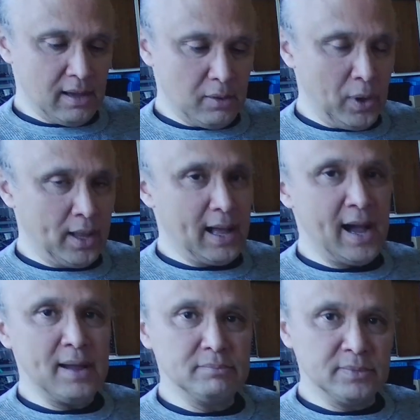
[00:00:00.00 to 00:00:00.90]
well,
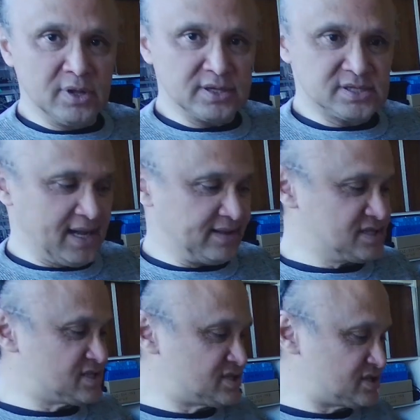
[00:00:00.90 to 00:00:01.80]
I'm not yet
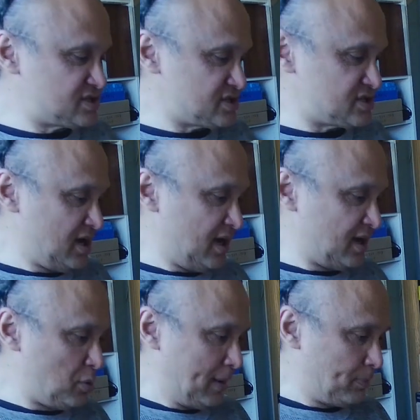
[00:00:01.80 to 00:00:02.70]

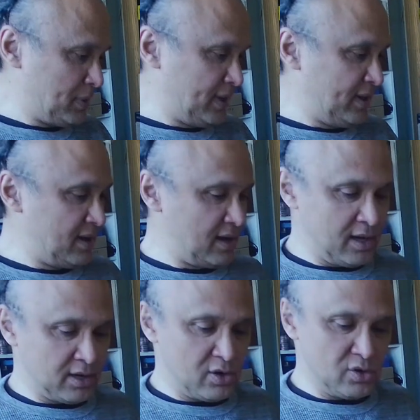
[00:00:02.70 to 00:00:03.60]
equipped with
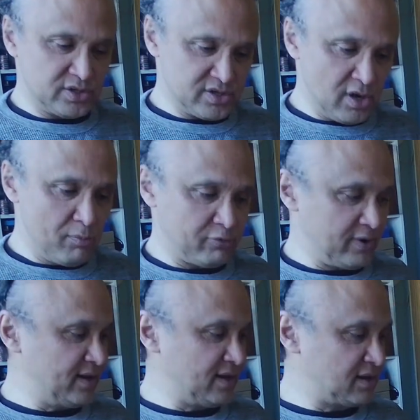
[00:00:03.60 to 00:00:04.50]
a good
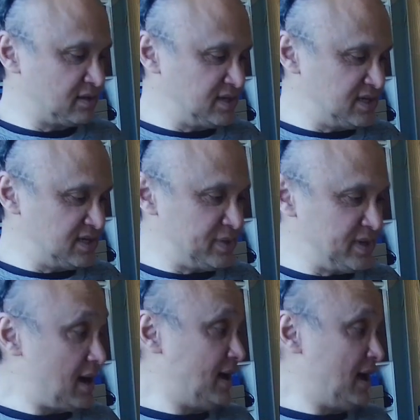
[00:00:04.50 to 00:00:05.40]
operating
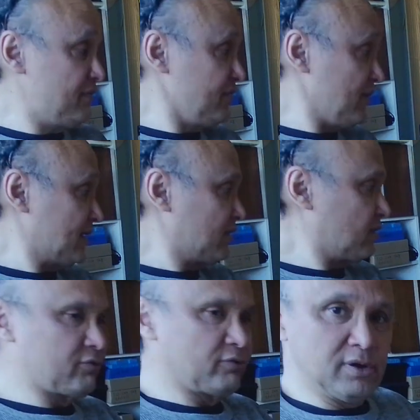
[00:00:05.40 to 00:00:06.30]
DSP. I have like
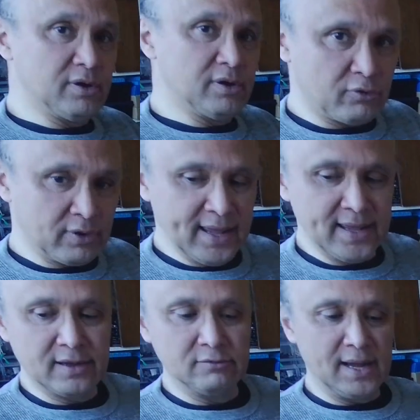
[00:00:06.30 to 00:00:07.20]
3 or 4
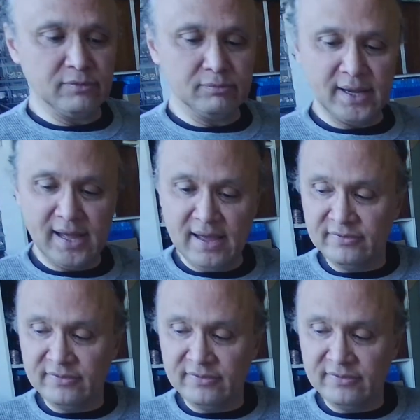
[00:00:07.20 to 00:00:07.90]
laying around, but I haven't